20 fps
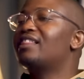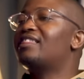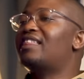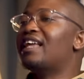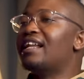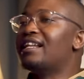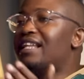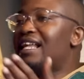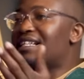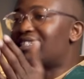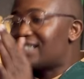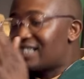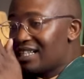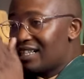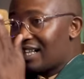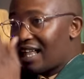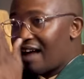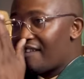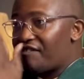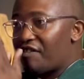Then they
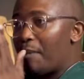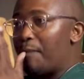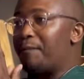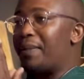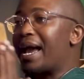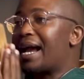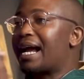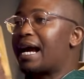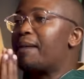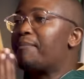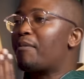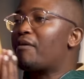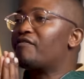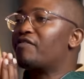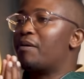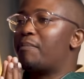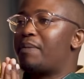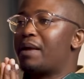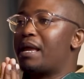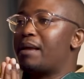still have the backup
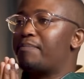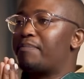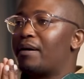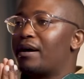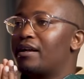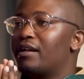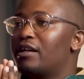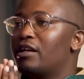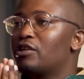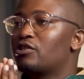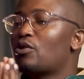of the paper.